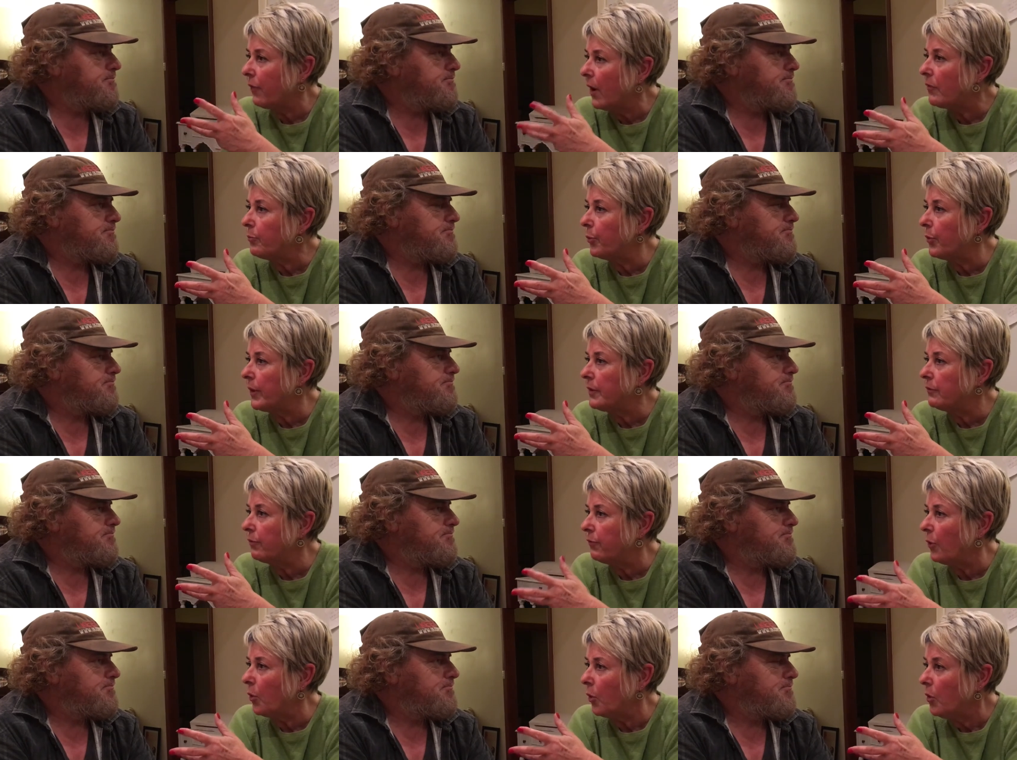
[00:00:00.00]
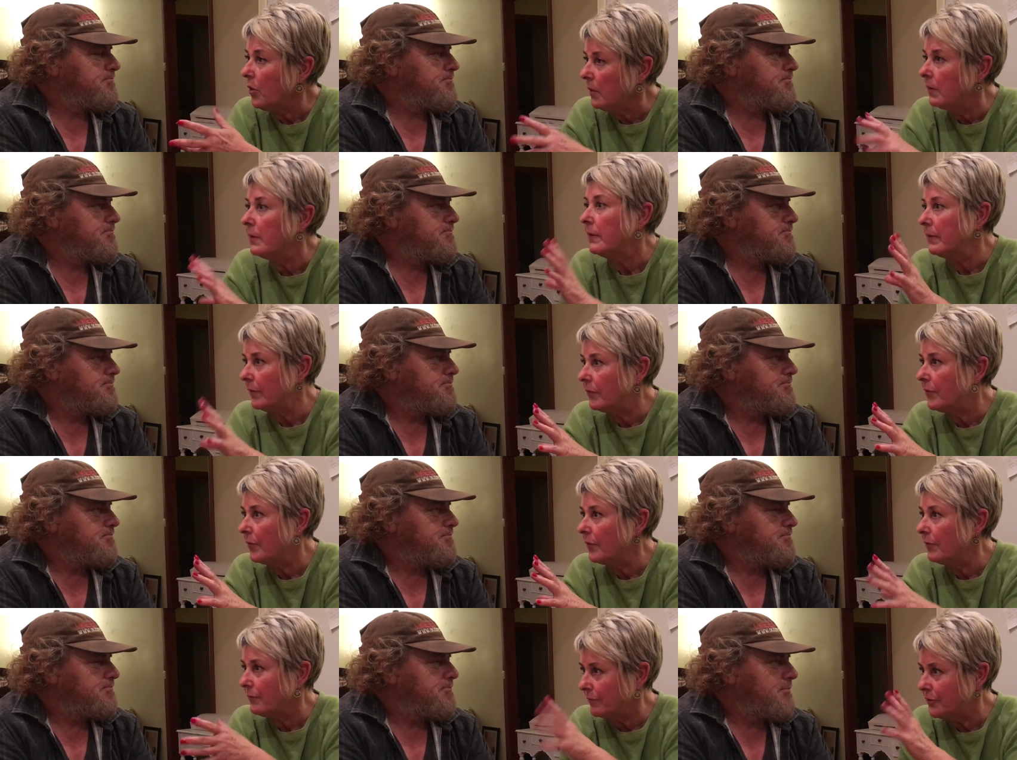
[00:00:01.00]
Speaker 1: 5.4
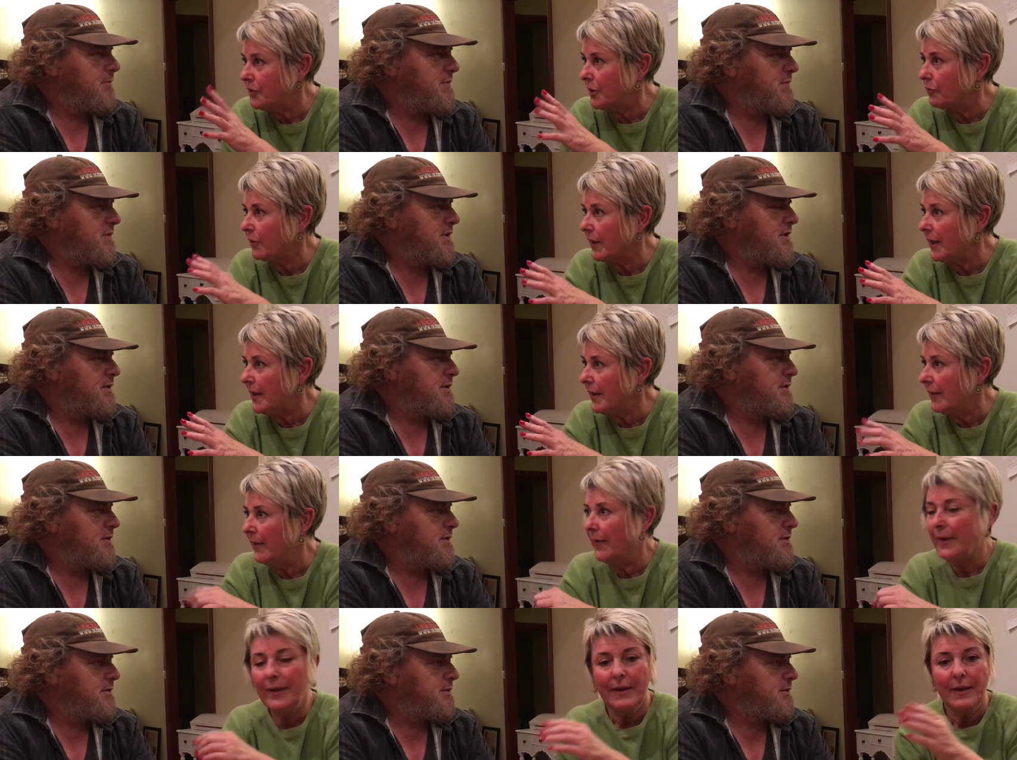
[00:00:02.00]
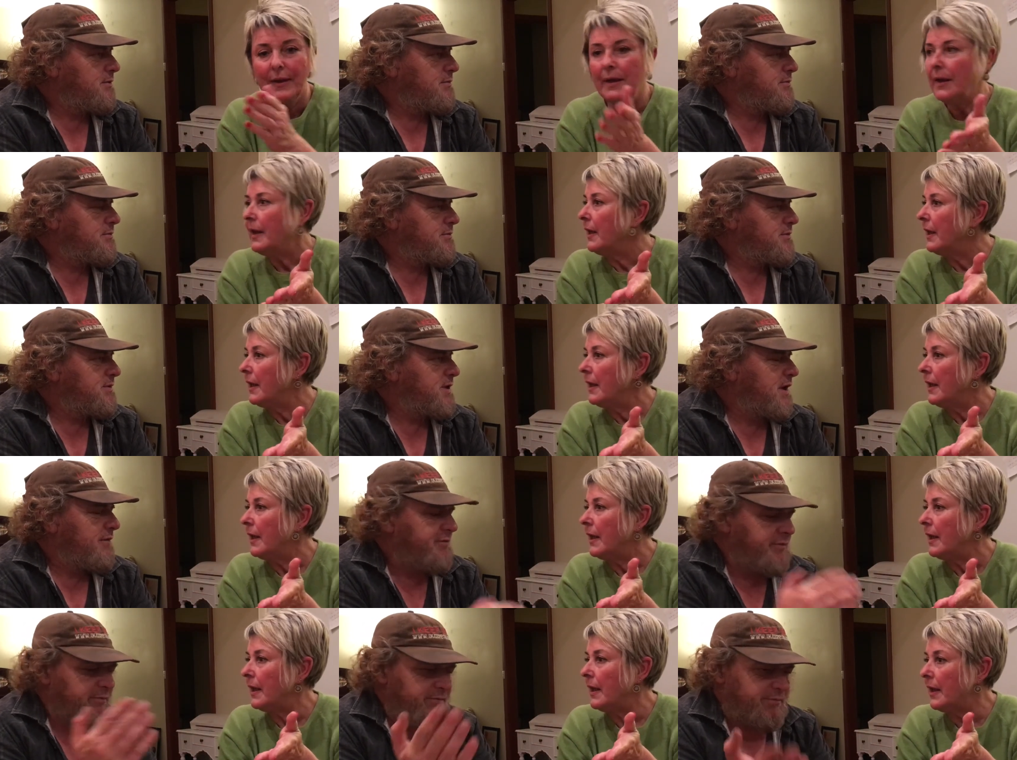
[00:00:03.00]
generally.
Speaker 2: Yeah,
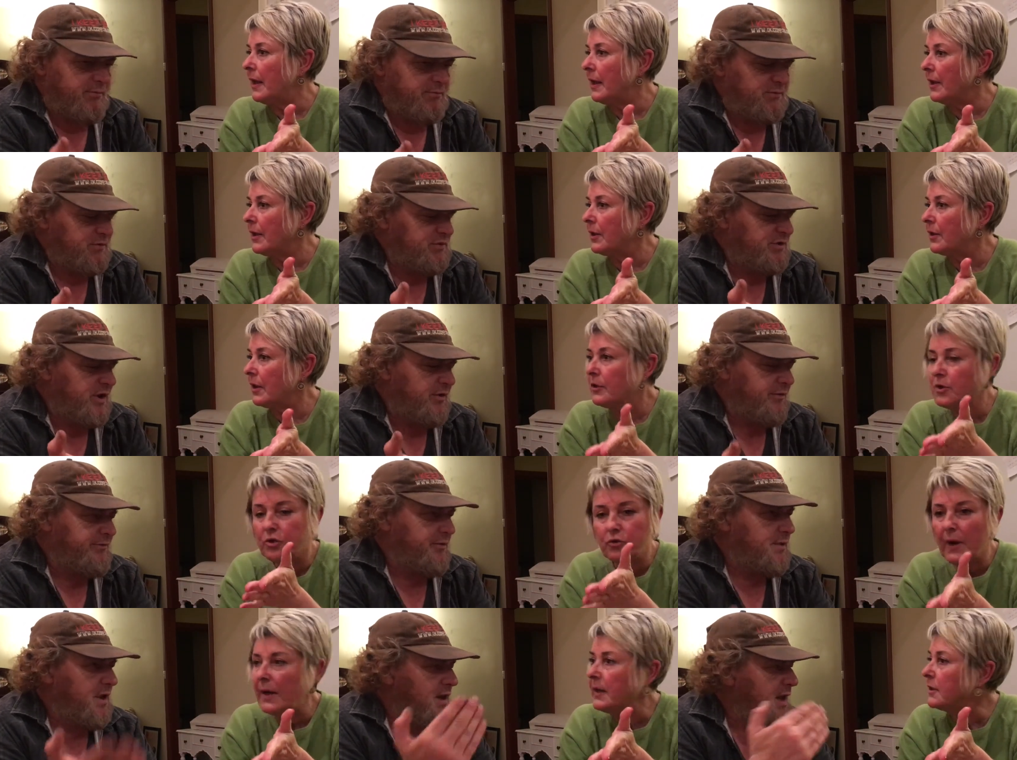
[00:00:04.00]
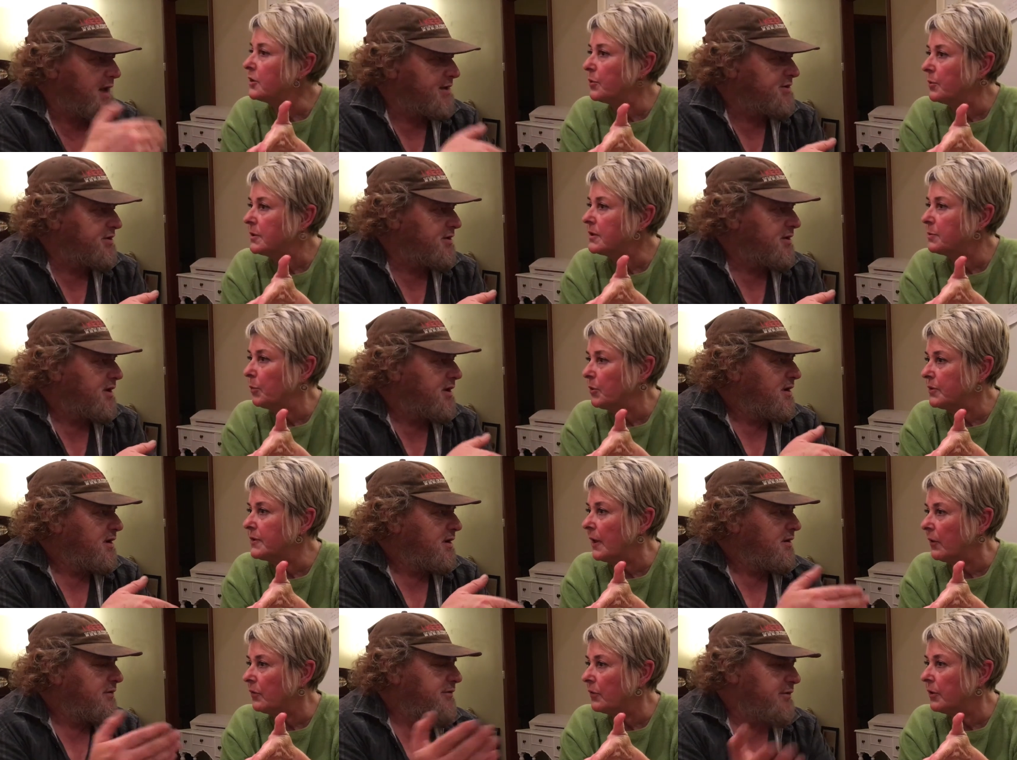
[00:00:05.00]
from, from going straight from larger, into a small
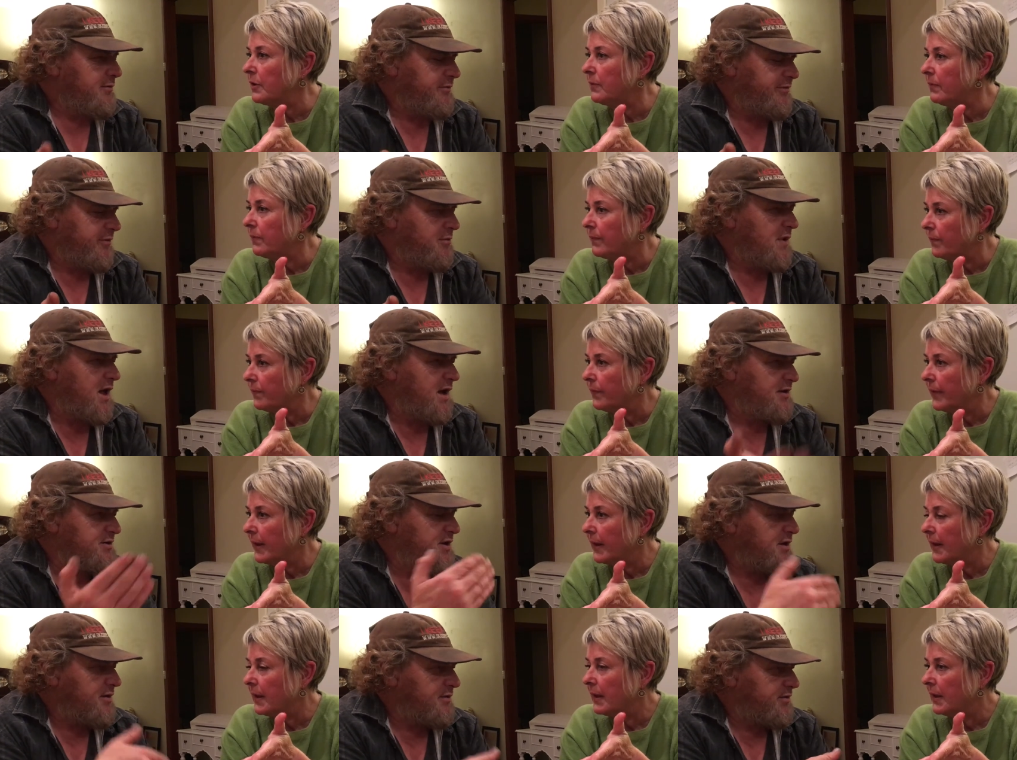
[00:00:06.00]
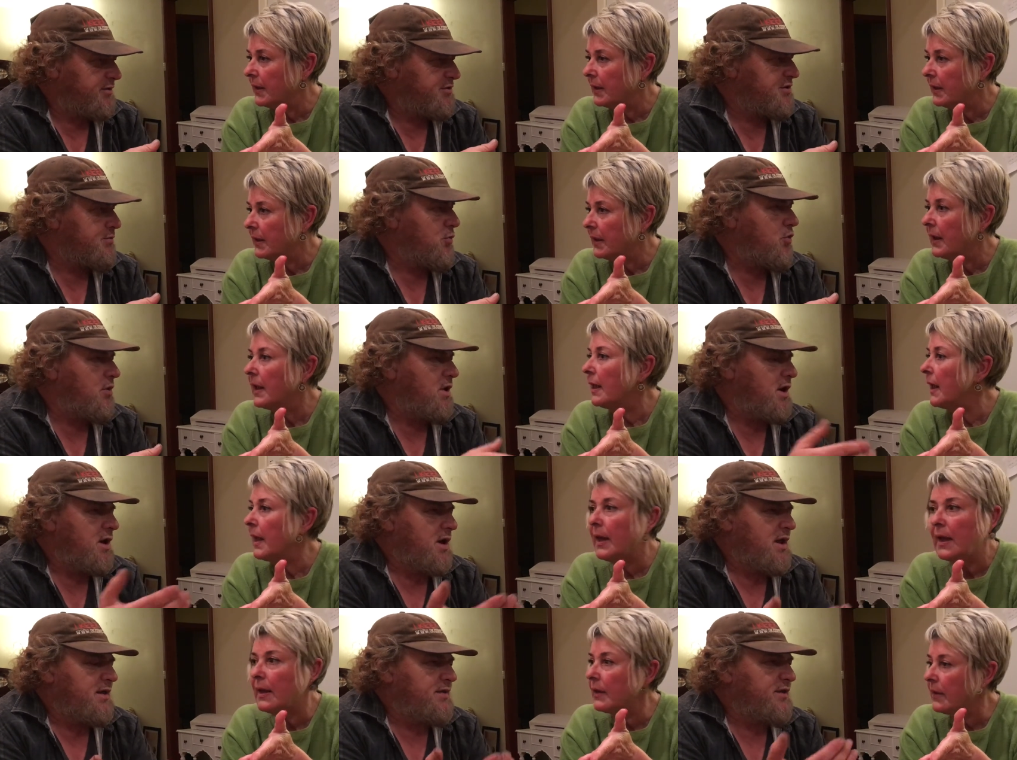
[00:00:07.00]
cell. From, you, from larger to smaller.
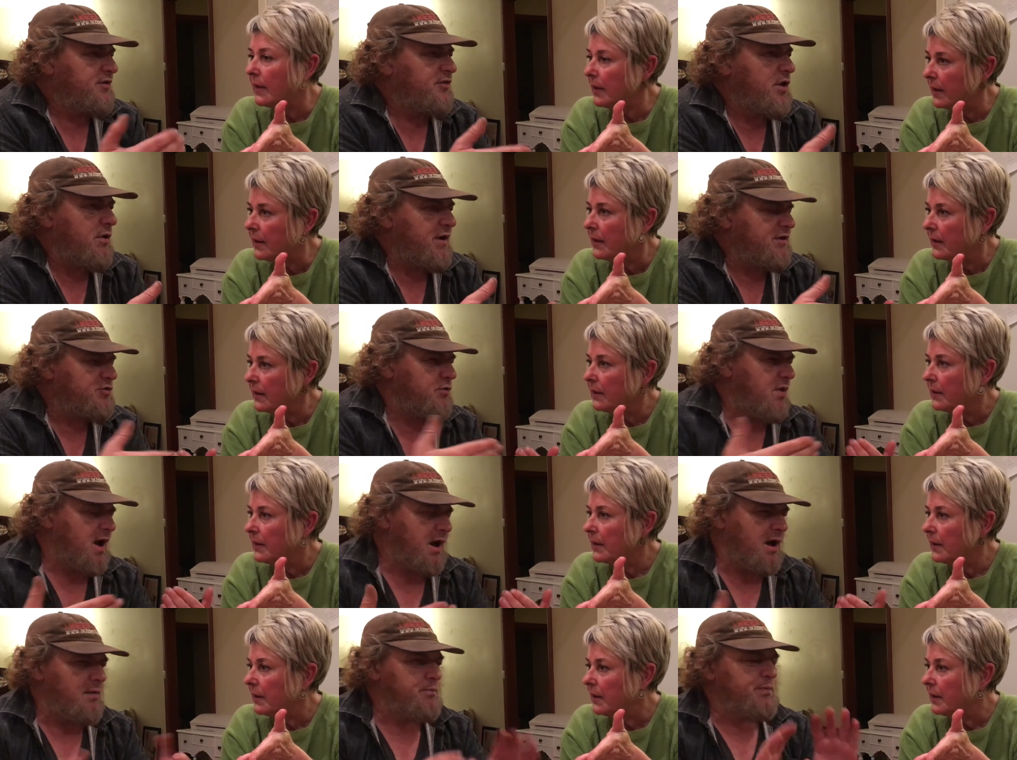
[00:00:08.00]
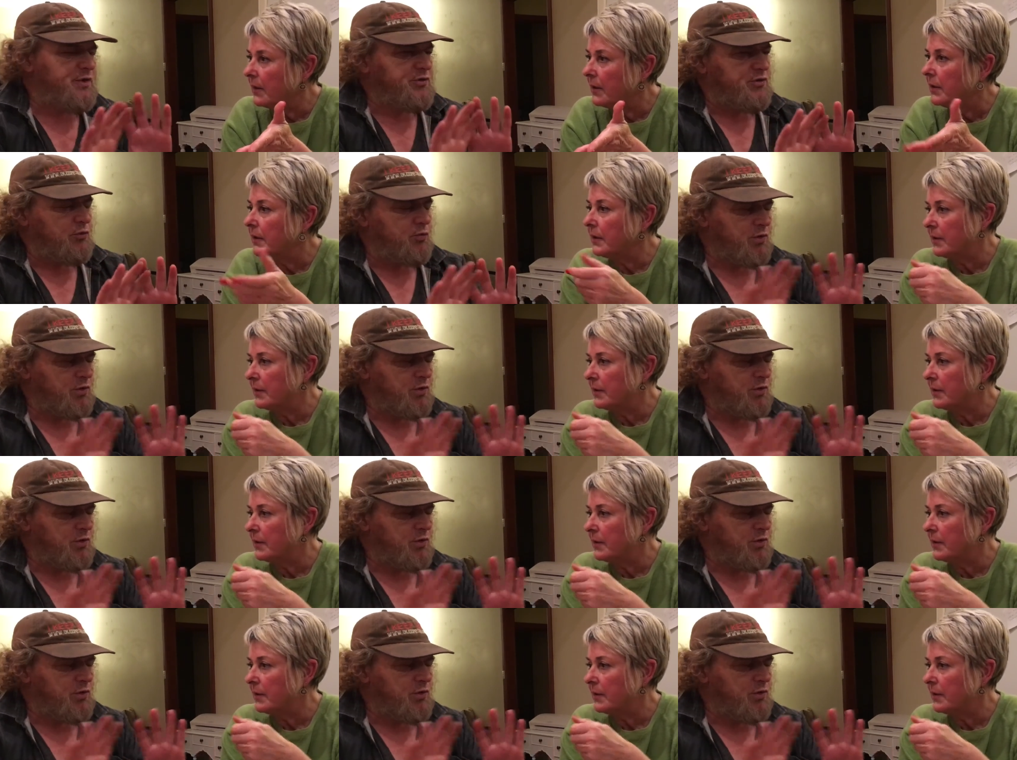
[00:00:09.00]
It, there's no actual harm, but you